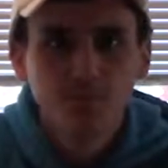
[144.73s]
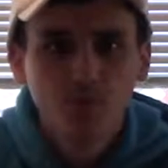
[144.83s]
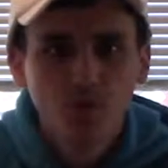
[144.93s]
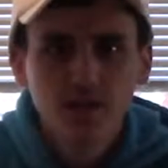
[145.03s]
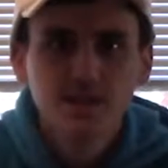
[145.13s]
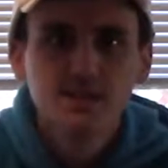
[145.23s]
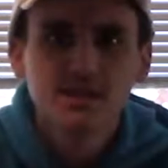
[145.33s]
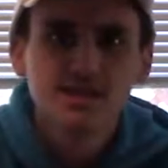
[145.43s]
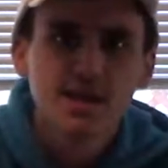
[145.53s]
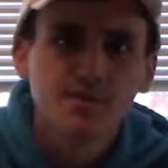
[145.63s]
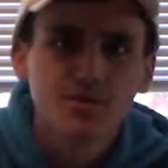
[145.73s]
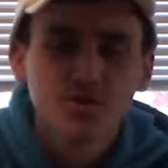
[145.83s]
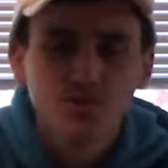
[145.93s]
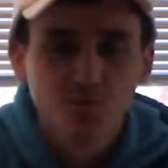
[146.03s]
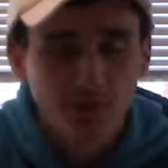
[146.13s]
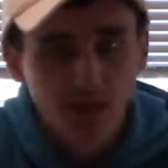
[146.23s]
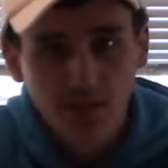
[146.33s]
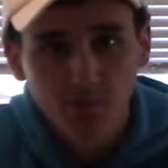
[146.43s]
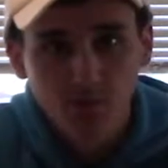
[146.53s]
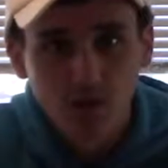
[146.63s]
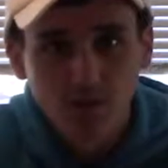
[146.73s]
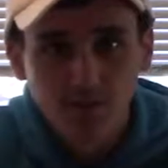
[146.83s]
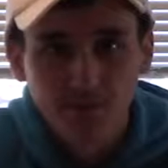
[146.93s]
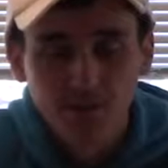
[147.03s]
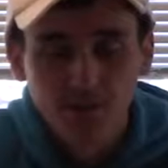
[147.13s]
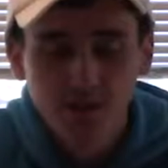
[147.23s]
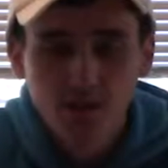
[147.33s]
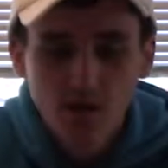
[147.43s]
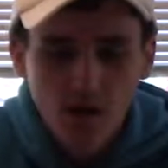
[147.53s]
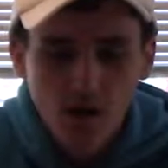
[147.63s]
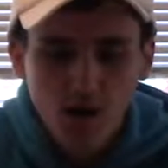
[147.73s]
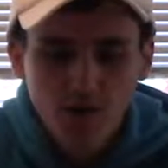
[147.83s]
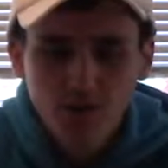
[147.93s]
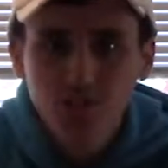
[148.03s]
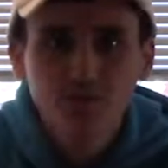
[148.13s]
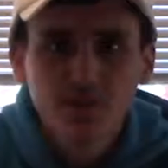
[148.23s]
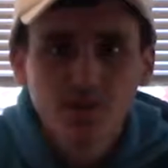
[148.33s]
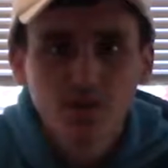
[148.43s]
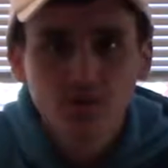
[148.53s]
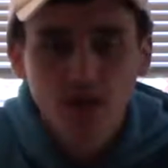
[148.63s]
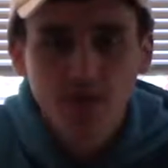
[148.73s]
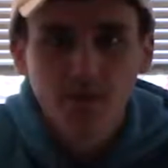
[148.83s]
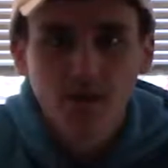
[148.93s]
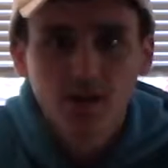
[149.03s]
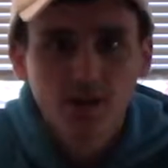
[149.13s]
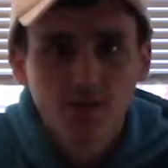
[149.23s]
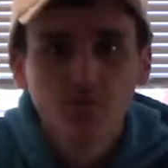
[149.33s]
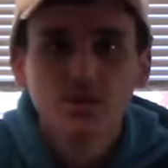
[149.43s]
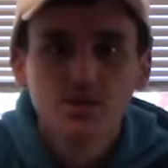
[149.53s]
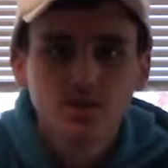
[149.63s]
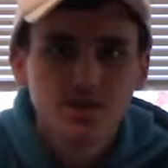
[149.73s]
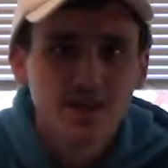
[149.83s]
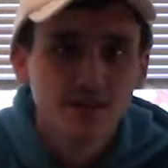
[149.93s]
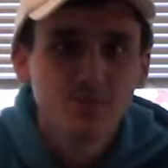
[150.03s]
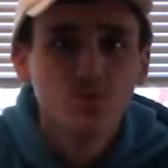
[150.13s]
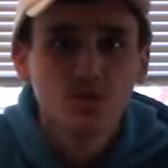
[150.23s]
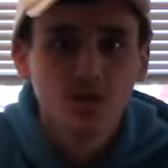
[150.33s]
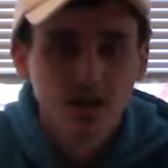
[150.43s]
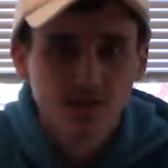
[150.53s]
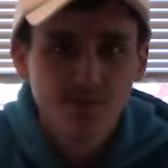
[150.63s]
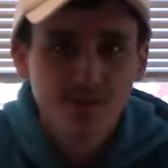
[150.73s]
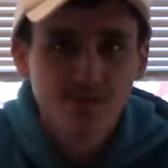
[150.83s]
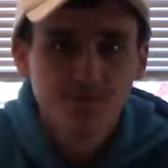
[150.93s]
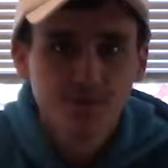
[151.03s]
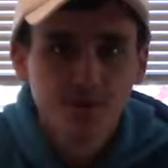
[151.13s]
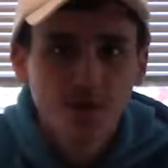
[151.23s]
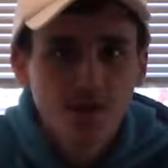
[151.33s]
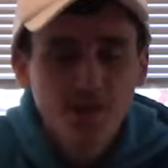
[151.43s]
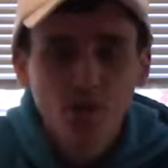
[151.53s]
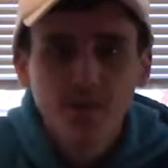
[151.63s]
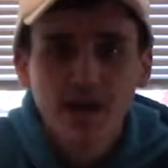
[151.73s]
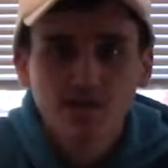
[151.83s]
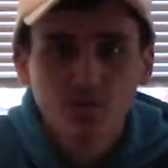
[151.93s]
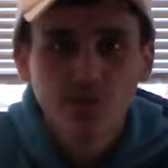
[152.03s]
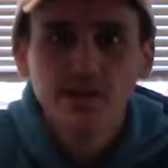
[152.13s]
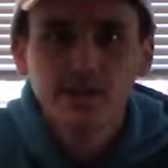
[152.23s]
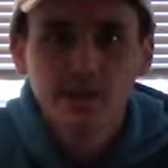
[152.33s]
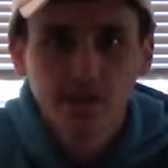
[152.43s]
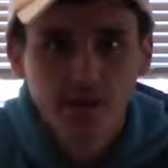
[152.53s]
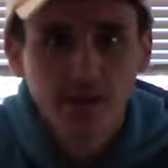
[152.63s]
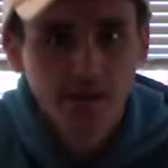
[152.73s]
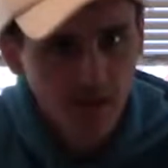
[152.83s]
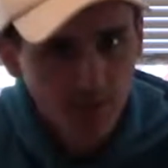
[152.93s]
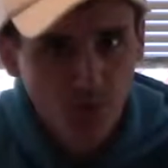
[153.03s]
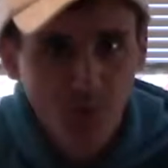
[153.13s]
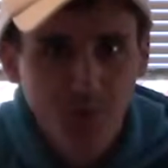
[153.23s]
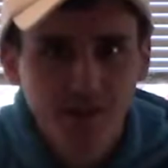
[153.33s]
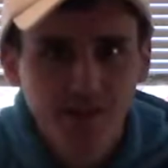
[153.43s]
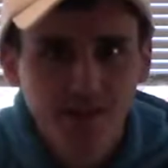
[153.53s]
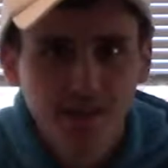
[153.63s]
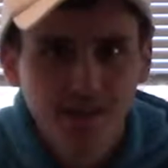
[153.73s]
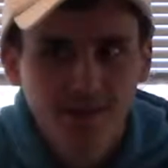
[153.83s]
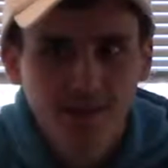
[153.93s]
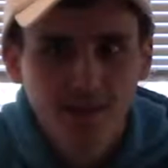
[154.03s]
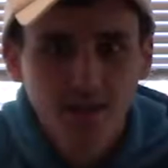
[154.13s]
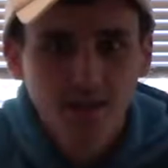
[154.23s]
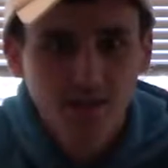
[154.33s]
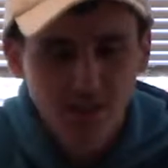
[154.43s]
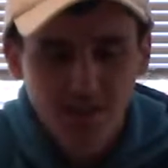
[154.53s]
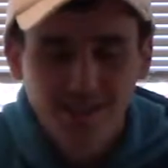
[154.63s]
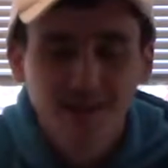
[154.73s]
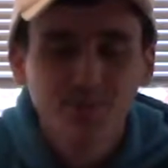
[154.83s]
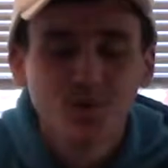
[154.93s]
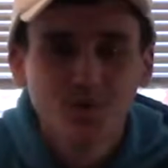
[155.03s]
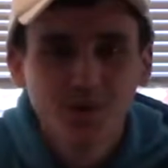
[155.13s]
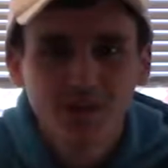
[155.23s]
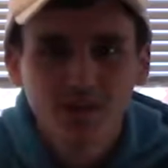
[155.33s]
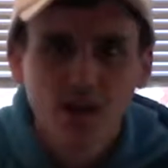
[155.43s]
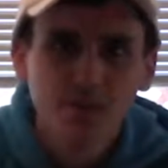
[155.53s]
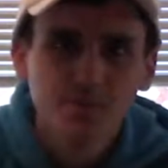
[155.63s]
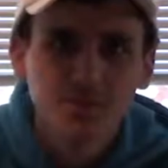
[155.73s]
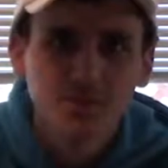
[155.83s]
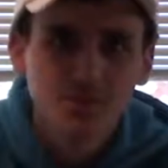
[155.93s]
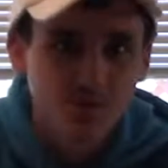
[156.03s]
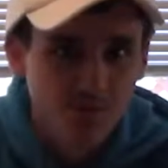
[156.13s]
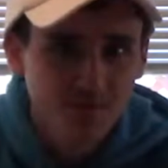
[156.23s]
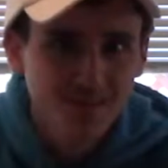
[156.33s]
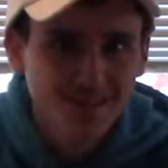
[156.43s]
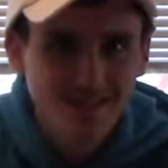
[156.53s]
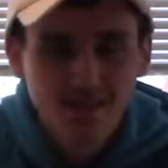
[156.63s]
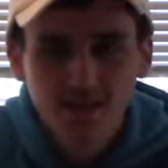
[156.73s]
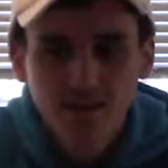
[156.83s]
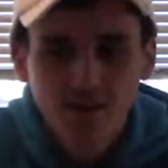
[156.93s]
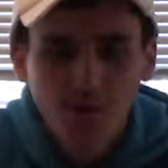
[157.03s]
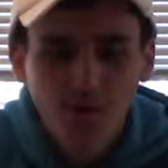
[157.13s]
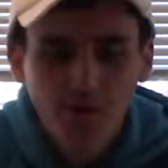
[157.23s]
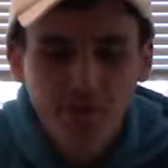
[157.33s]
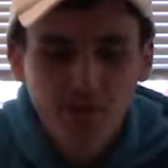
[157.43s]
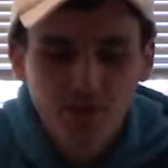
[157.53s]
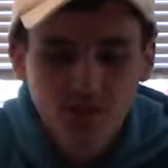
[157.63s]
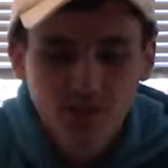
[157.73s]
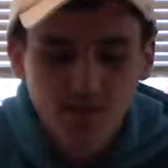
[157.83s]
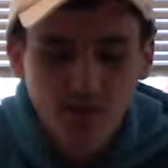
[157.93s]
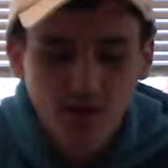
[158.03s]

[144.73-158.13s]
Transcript: really easy example of this would be Deadpool cosplayers. Usually when you go to a Comic Con and you run into a Deadpool cosplayer, they'll be acting really inappropriately, just like Deadpool would in the comic books or in the movies. Or they would just